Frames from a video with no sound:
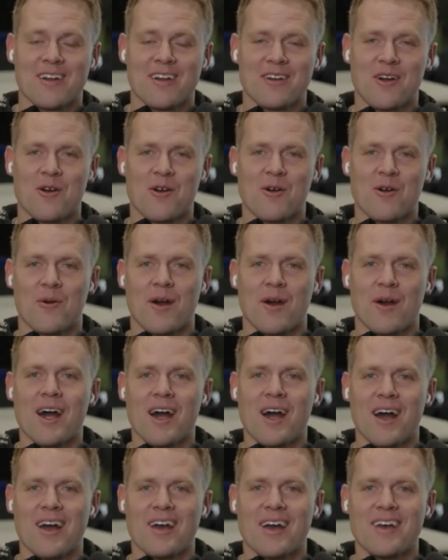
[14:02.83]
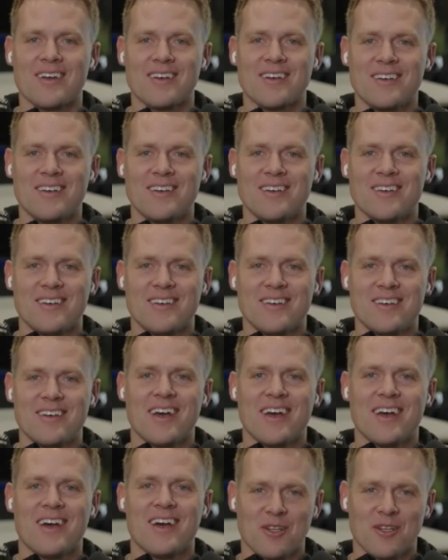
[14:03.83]
an ROI
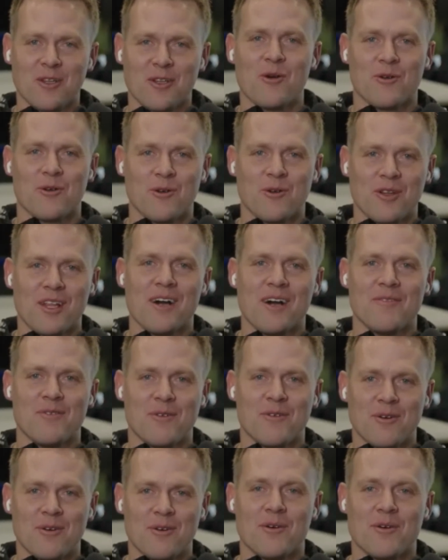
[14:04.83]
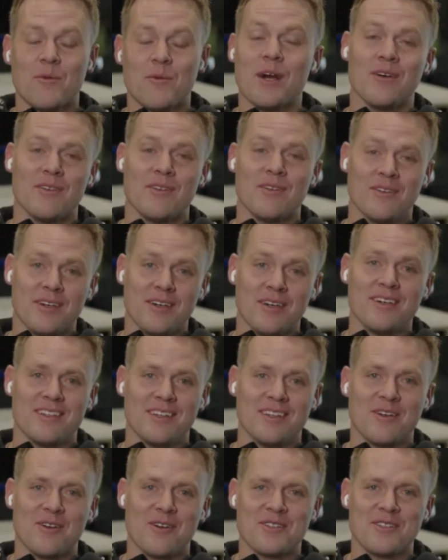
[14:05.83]
at the local level. Well,
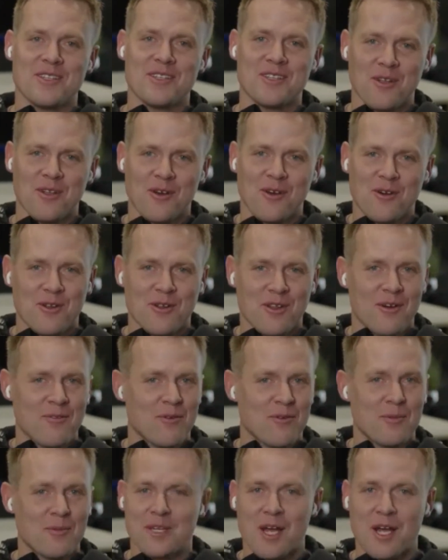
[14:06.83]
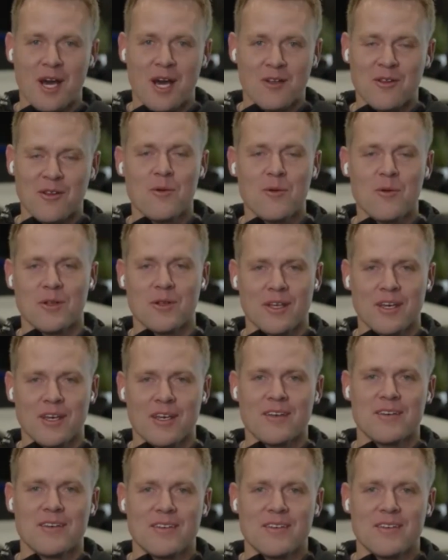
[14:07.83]
there is at the local level, but not globally,